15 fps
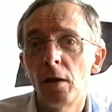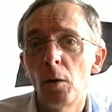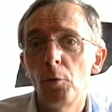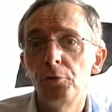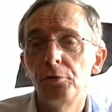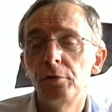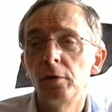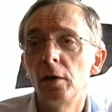That
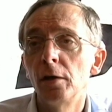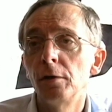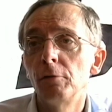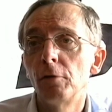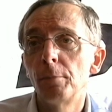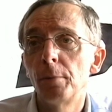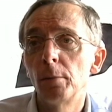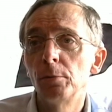was the end
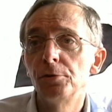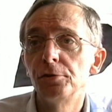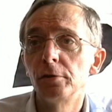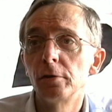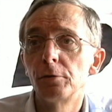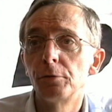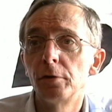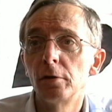of our
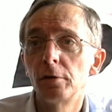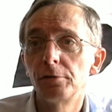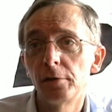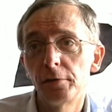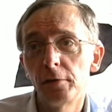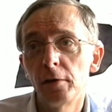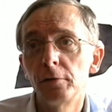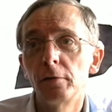publishing career, because
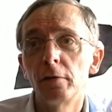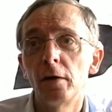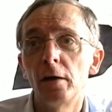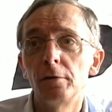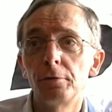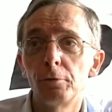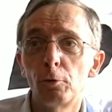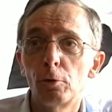at the end of
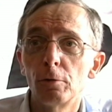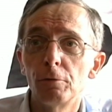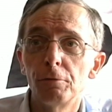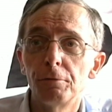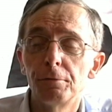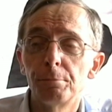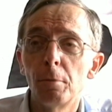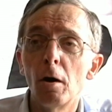that, sort of,
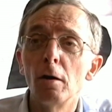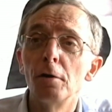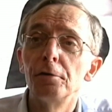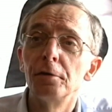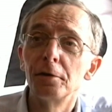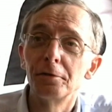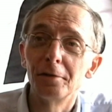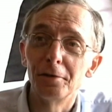
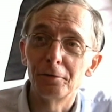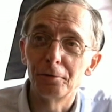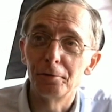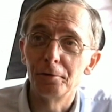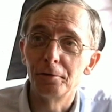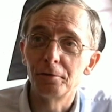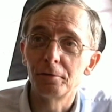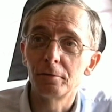politics entered
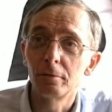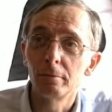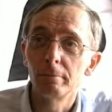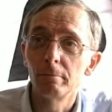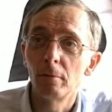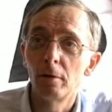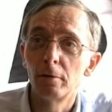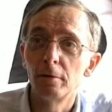its
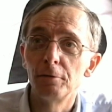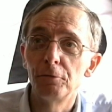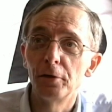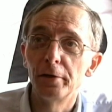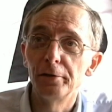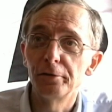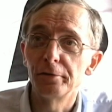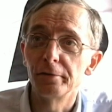ugly
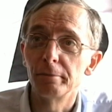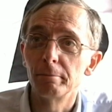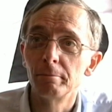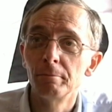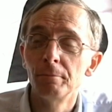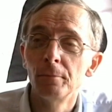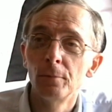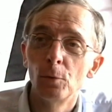face. And
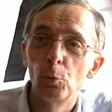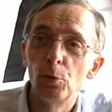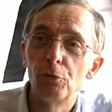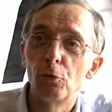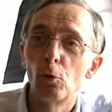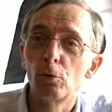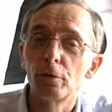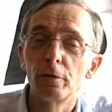we
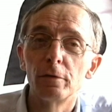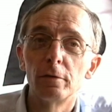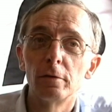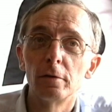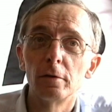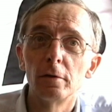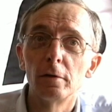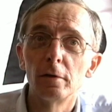folded
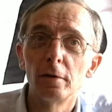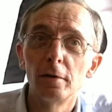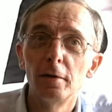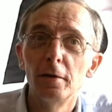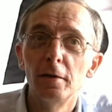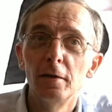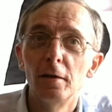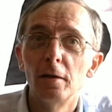the
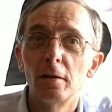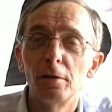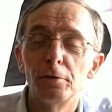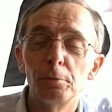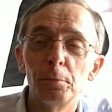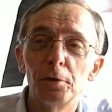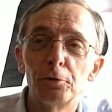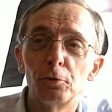
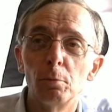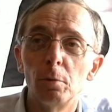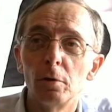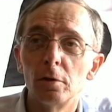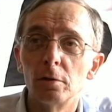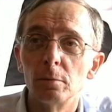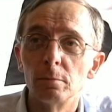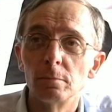London Metro
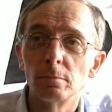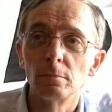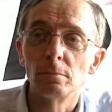Bulletin.